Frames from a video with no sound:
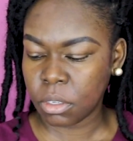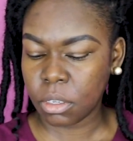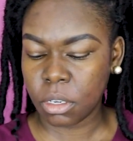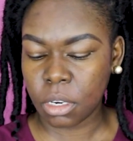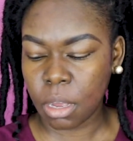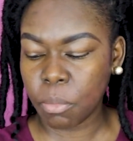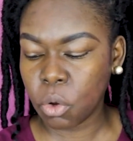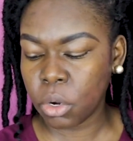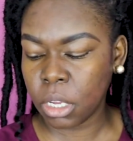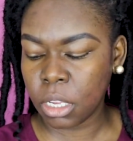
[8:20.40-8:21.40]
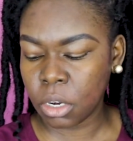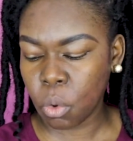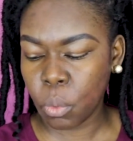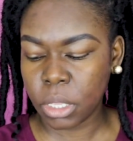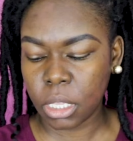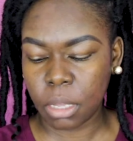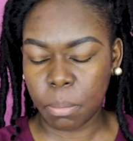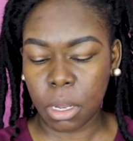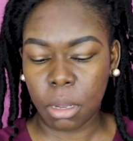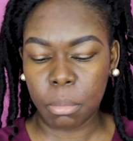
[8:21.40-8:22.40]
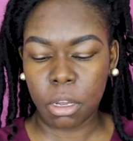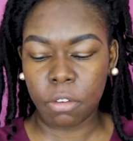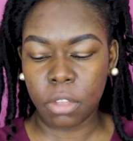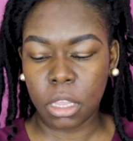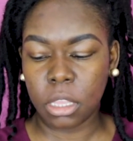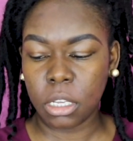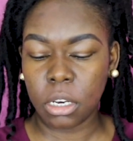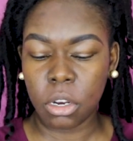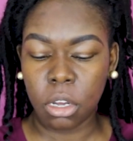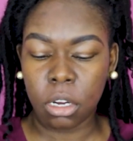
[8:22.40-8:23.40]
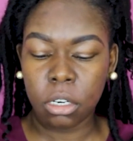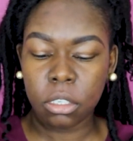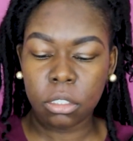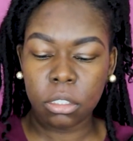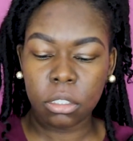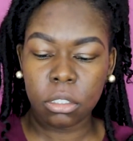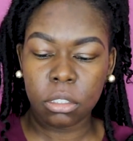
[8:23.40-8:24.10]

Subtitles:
And I'm going in with a pump of the NARS.